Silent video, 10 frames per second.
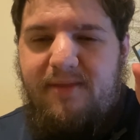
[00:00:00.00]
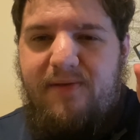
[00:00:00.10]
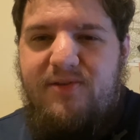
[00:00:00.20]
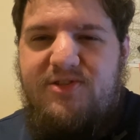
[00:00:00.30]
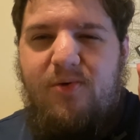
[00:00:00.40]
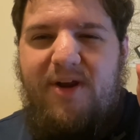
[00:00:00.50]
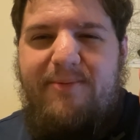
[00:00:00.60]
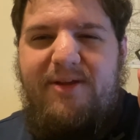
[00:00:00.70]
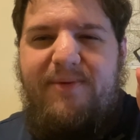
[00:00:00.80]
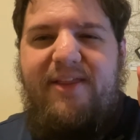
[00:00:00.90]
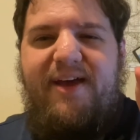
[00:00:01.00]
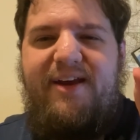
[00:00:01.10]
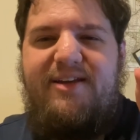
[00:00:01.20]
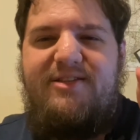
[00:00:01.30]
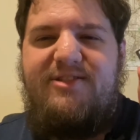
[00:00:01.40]
And so what I mean by
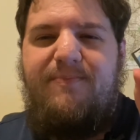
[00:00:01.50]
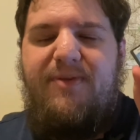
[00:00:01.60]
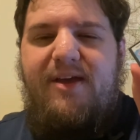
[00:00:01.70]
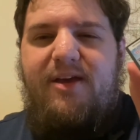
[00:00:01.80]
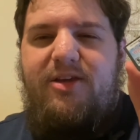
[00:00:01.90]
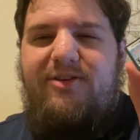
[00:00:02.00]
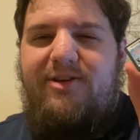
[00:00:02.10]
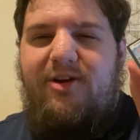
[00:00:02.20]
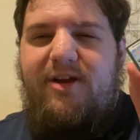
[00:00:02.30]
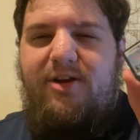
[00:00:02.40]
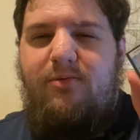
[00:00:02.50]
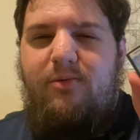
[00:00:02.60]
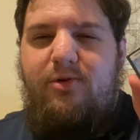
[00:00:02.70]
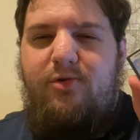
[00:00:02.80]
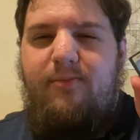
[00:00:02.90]
that is you're in a
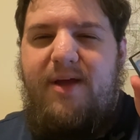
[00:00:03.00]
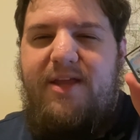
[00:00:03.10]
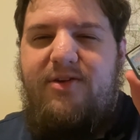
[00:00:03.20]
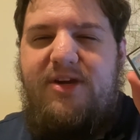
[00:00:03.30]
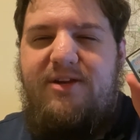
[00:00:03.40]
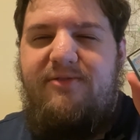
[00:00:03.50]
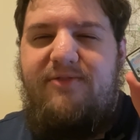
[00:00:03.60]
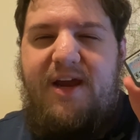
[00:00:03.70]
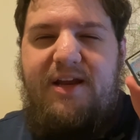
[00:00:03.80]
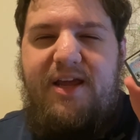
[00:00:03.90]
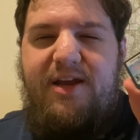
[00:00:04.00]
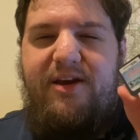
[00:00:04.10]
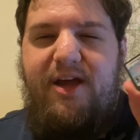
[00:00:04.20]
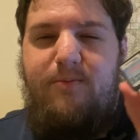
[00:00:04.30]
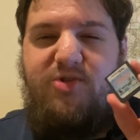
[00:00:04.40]
room and you need to find a
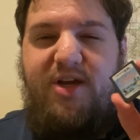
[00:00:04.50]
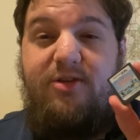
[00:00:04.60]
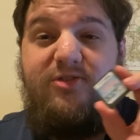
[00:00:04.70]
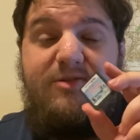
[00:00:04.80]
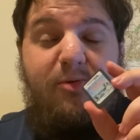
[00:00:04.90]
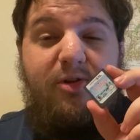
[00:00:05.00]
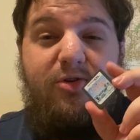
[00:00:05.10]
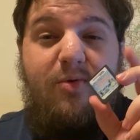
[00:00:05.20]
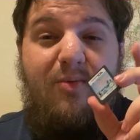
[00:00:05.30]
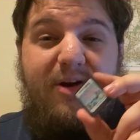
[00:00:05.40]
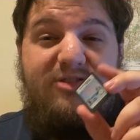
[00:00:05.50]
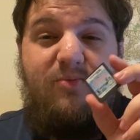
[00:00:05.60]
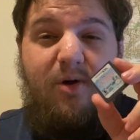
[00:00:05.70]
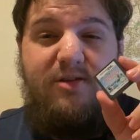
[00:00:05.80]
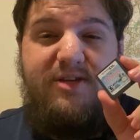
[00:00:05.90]
hidden object, similar to a Where's
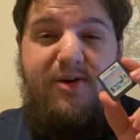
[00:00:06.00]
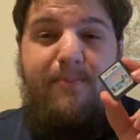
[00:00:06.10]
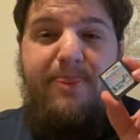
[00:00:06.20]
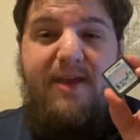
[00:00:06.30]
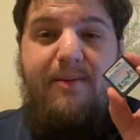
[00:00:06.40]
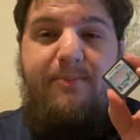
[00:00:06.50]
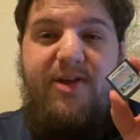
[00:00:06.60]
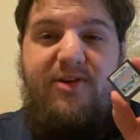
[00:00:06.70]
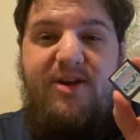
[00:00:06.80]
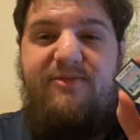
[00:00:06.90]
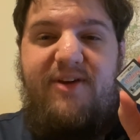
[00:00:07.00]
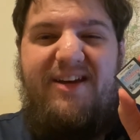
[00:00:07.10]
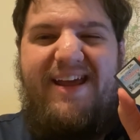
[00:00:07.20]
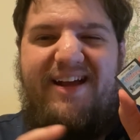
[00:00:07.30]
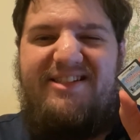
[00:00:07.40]
Waldo, but you need to
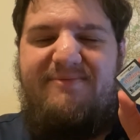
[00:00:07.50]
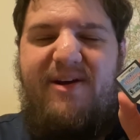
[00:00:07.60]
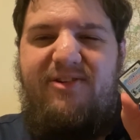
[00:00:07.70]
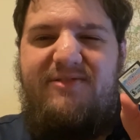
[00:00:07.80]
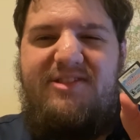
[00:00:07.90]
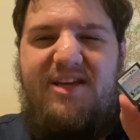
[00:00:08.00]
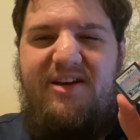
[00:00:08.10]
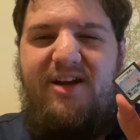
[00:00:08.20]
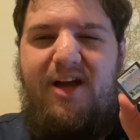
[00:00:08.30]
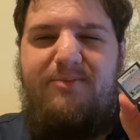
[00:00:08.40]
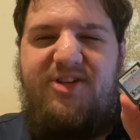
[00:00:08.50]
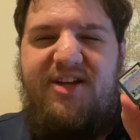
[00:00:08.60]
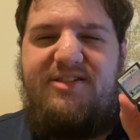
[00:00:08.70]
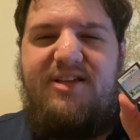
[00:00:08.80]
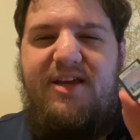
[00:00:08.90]
find X amount of hidden
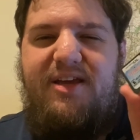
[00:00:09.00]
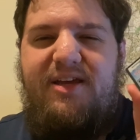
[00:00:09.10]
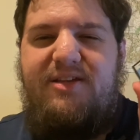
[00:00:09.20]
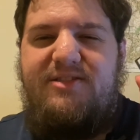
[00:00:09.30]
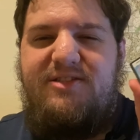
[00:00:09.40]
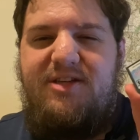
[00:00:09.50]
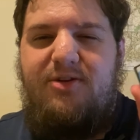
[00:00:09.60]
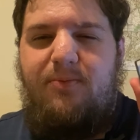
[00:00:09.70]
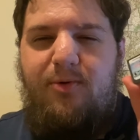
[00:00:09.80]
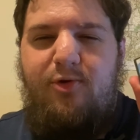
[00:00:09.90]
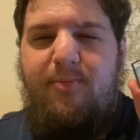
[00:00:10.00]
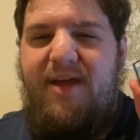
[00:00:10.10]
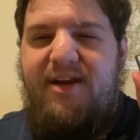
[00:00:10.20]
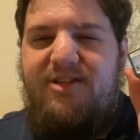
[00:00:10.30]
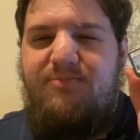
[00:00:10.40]
objects in said room,
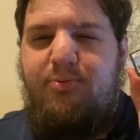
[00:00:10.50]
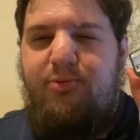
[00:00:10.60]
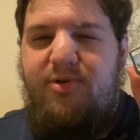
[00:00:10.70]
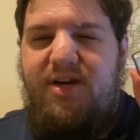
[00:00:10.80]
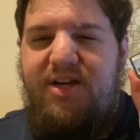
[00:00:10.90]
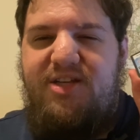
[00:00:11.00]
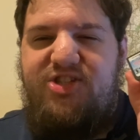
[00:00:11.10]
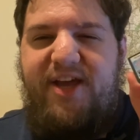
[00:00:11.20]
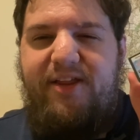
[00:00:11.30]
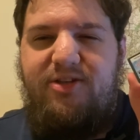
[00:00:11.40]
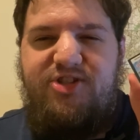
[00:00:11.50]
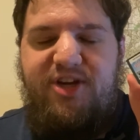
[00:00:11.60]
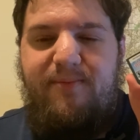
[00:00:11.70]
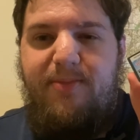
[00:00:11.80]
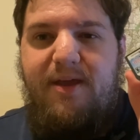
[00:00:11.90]
and it's pretty
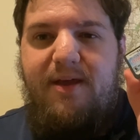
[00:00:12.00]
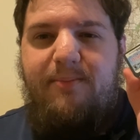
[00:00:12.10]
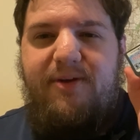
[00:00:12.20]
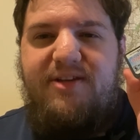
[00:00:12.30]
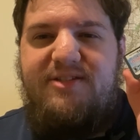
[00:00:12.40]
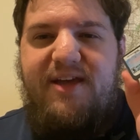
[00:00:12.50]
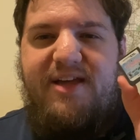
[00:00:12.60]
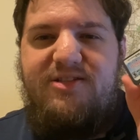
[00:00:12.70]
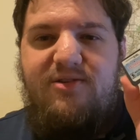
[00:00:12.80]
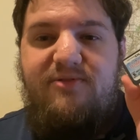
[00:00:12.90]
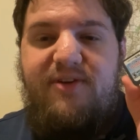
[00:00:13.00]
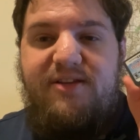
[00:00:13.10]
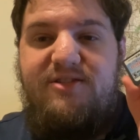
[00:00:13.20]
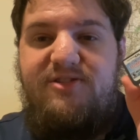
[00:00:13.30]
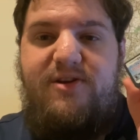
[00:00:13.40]
challenging because they ask you to
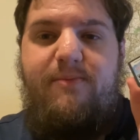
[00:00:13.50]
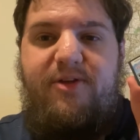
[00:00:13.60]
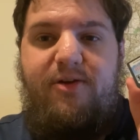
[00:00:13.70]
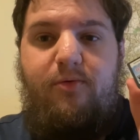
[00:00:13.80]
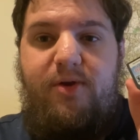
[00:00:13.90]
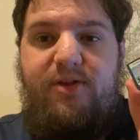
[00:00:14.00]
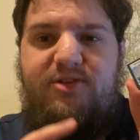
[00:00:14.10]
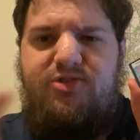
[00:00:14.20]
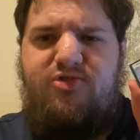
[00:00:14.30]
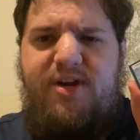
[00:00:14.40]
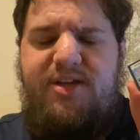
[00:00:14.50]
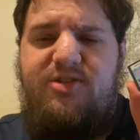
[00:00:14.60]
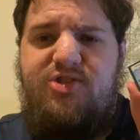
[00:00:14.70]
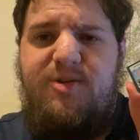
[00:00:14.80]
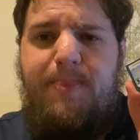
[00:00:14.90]
find something really
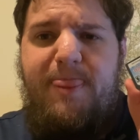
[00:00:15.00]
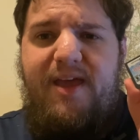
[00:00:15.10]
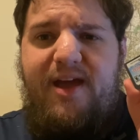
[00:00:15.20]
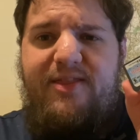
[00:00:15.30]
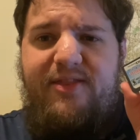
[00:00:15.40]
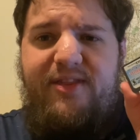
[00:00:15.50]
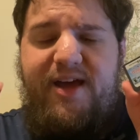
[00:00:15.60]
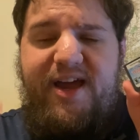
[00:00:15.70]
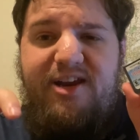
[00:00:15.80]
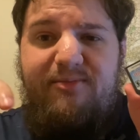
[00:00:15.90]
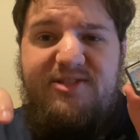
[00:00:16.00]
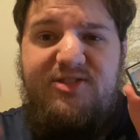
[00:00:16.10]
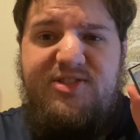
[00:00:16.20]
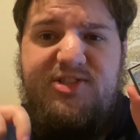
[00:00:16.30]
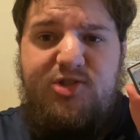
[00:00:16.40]
strange, and then the item is
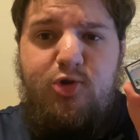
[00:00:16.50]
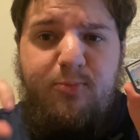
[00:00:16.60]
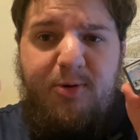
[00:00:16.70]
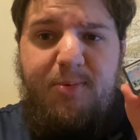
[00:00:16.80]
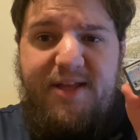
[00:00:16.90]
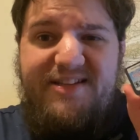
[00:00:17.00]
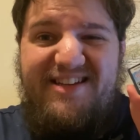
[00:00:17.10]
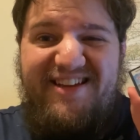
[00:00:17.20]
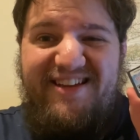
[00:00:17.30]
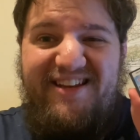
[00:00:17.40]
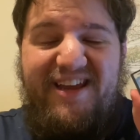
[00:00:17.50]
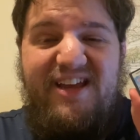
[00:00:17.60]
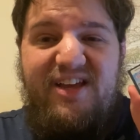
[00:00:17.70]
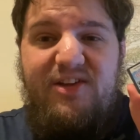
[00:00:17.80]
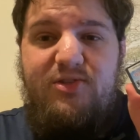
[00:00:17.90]
super blended in
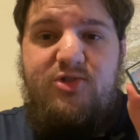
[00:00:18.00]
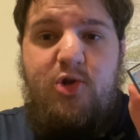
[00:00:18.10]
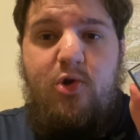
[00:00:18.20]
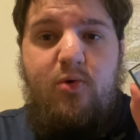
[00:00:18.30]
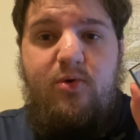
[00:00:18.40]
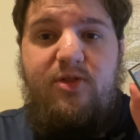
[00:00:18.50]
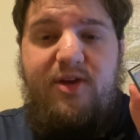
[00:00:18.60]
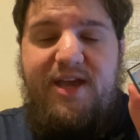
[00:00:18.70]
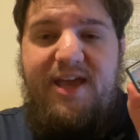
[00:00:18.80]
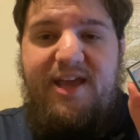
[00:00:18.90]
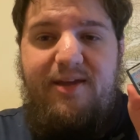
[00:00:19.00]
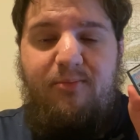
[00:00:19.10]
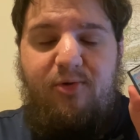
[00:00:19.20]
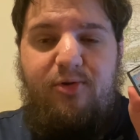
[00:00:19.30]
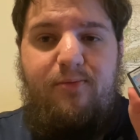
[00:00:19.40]
to the game
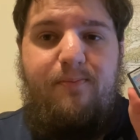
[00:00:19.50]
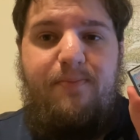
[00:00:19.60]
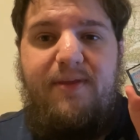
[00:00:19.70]
room.